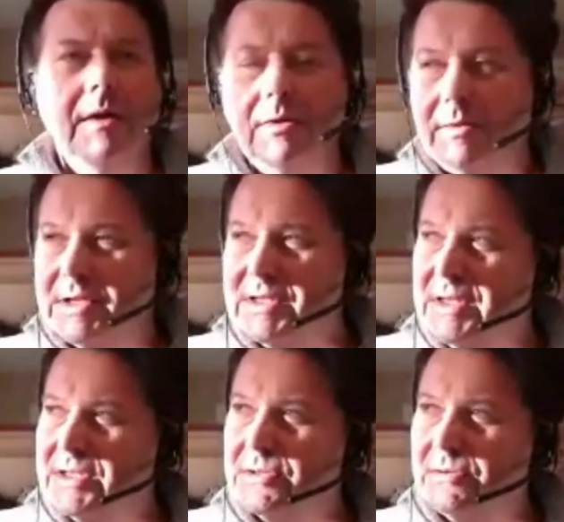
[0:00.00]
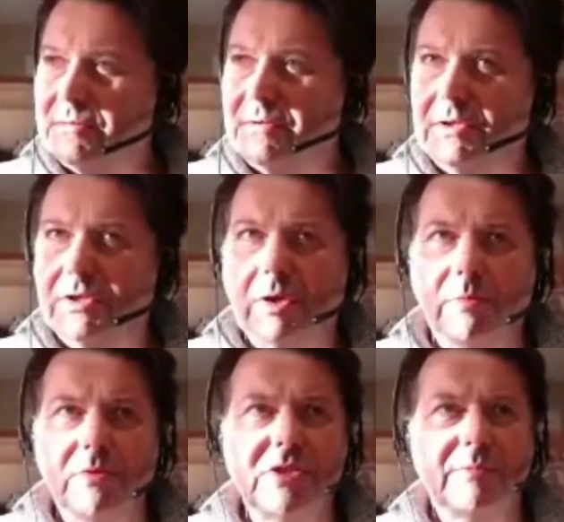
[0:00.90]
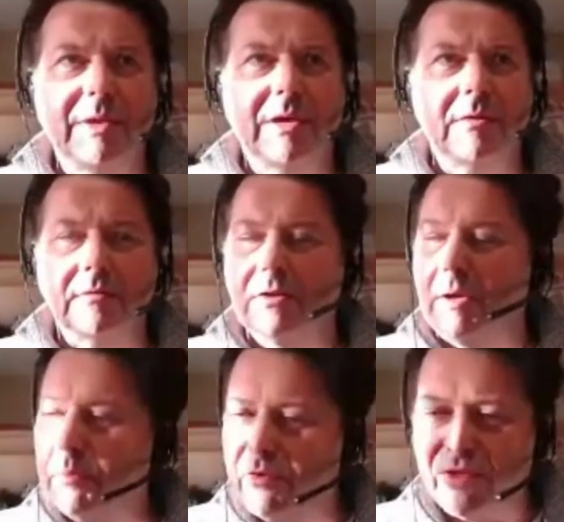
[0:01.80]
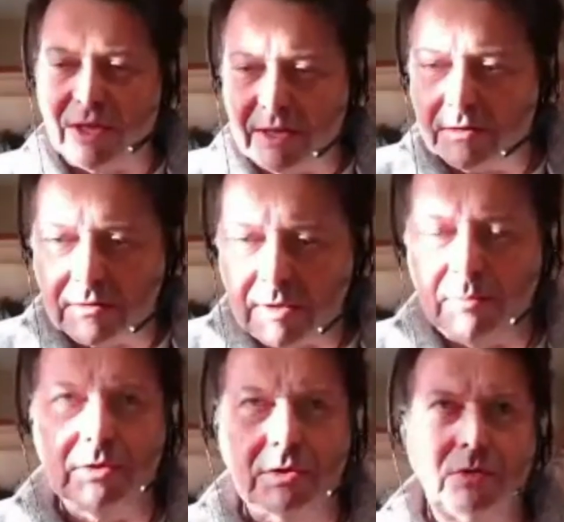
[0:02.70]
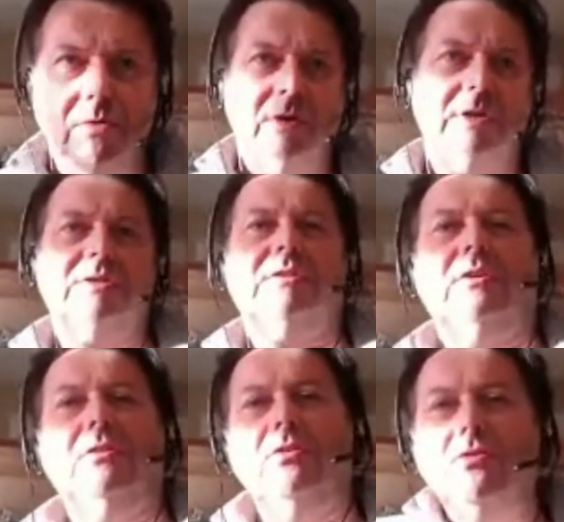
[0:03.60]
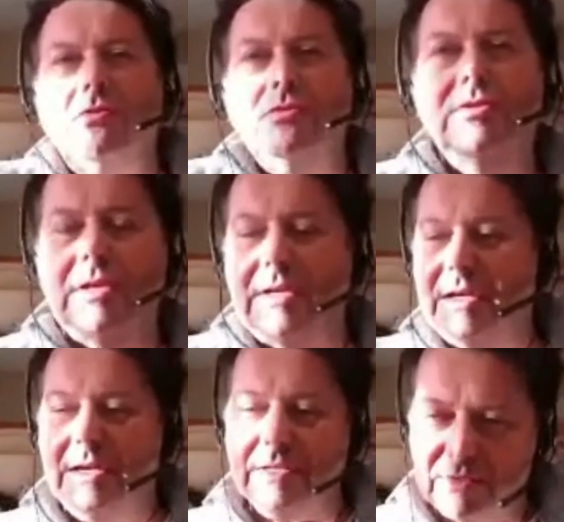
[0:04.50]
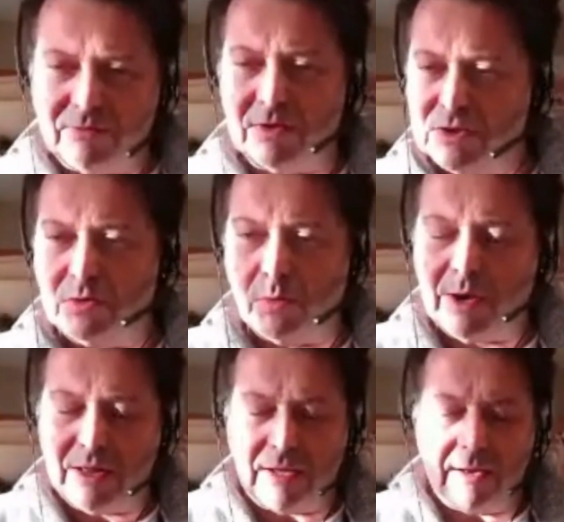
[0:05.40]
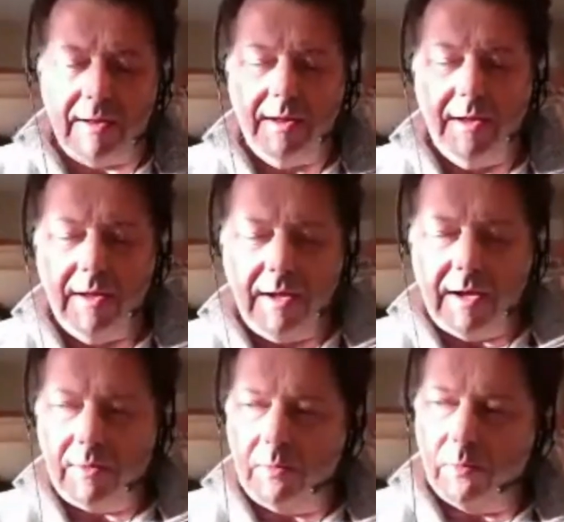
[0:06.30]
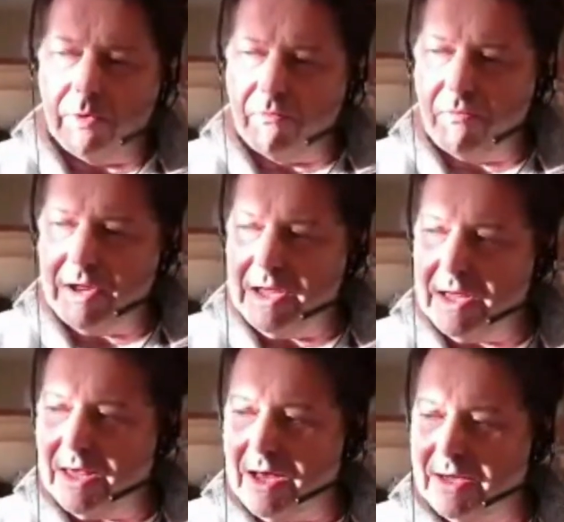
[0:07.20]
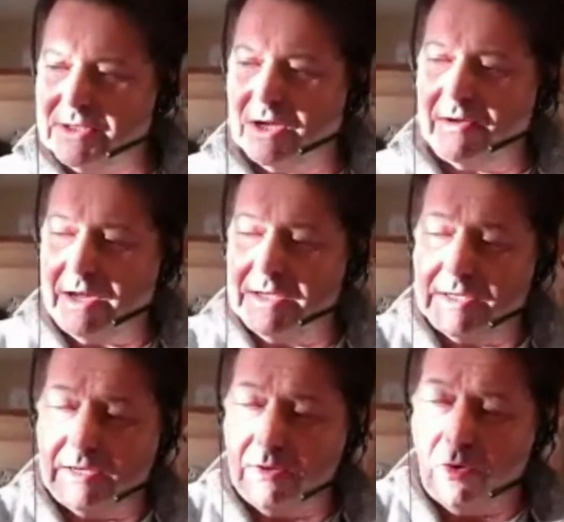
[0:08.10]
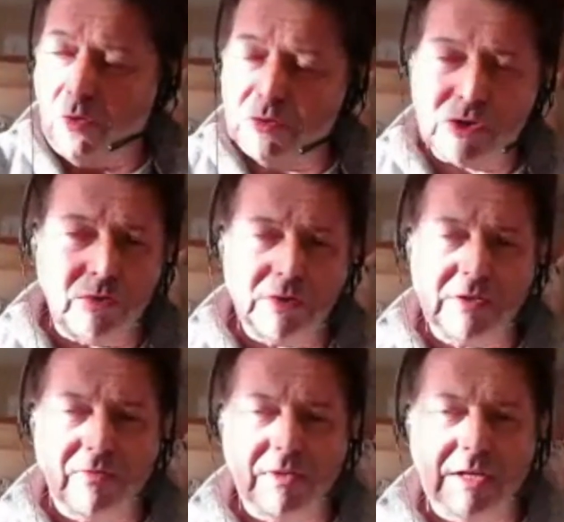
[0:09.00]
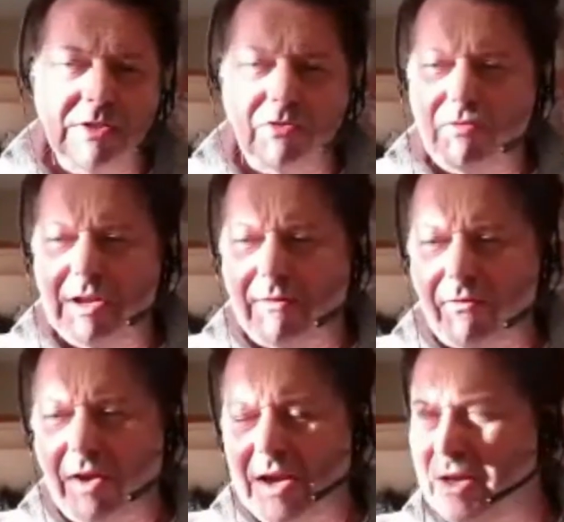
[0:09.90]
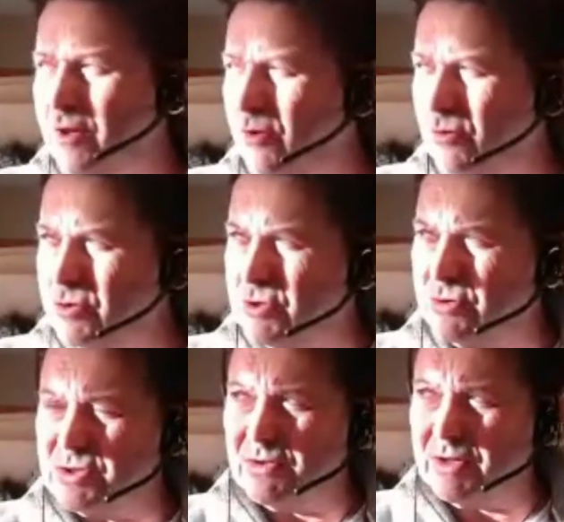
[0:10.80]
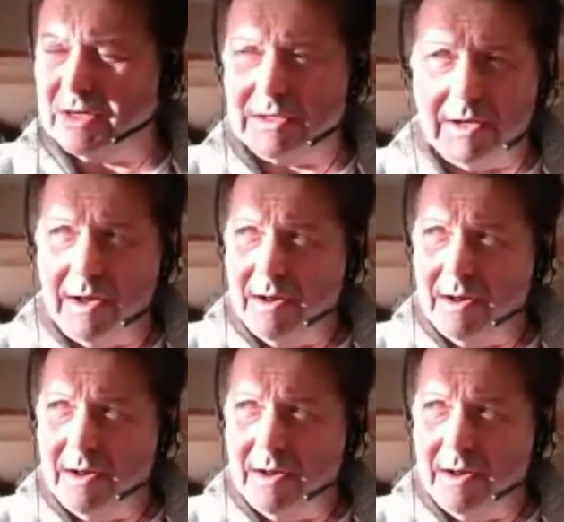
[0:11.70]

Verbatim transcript: You know, this this old double speak or double think or double talk. It's like news. It, it, it's it's Orwellian, and we're recategorizing all sorts of things and redefining all sorts of things,